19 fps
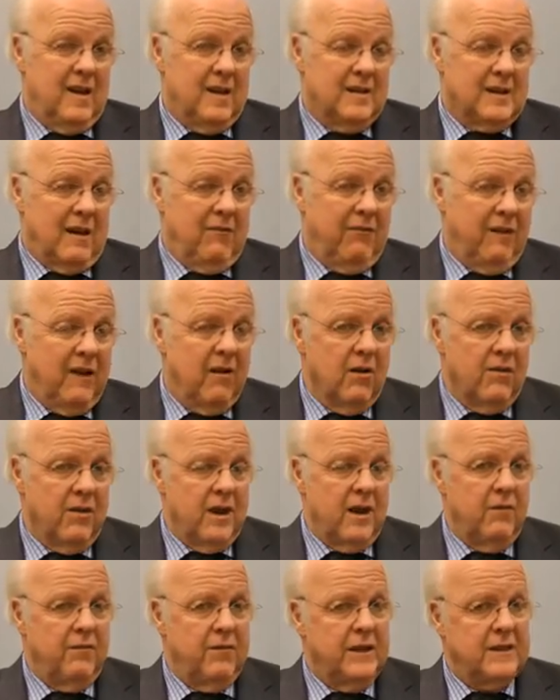because I fear
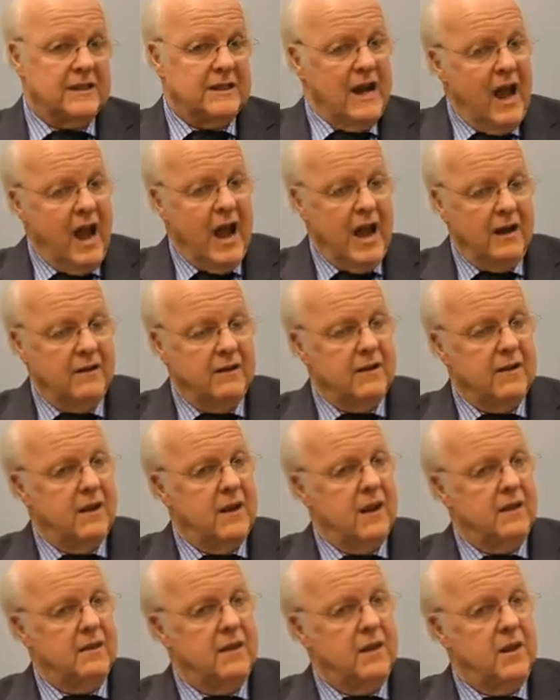that if it's not,
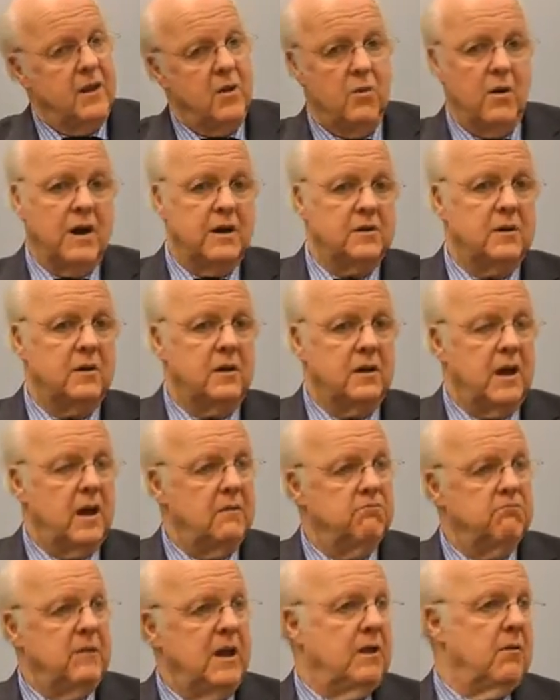that the U.S. could
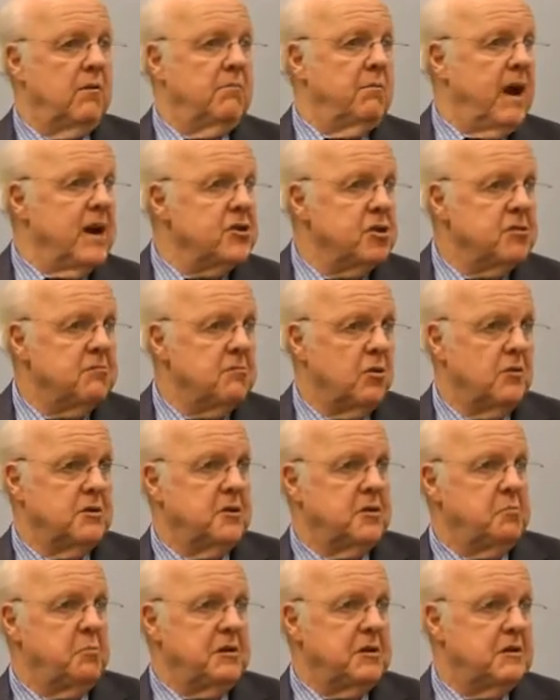get either impatient or
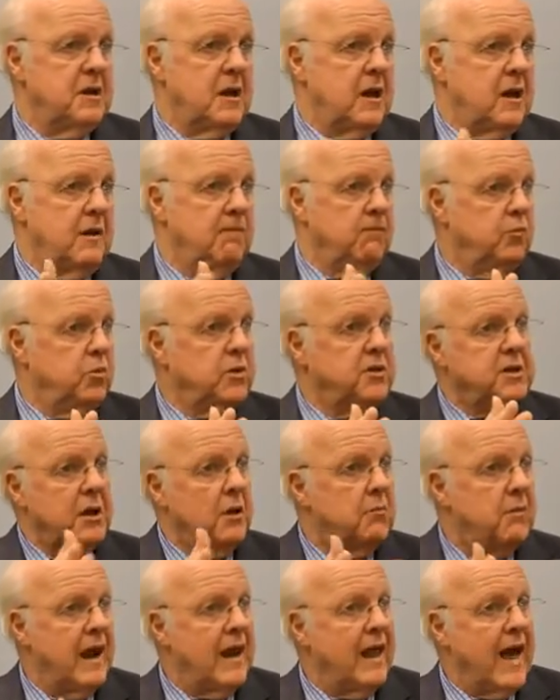simply say, we'll
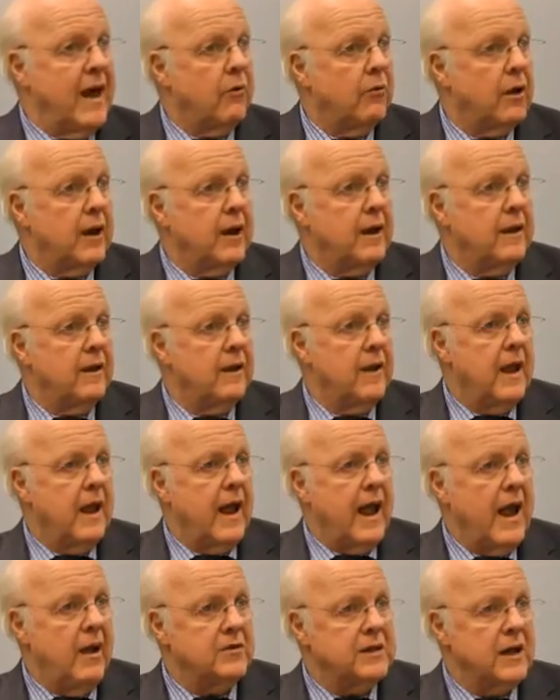deal bilaterally.
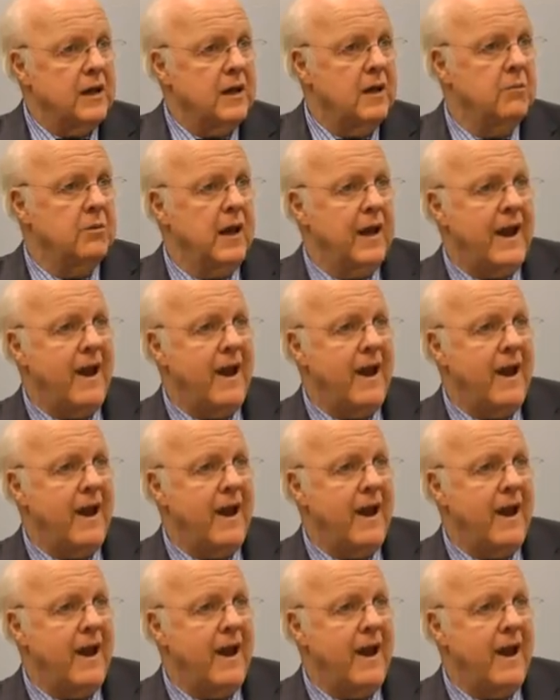How is that going to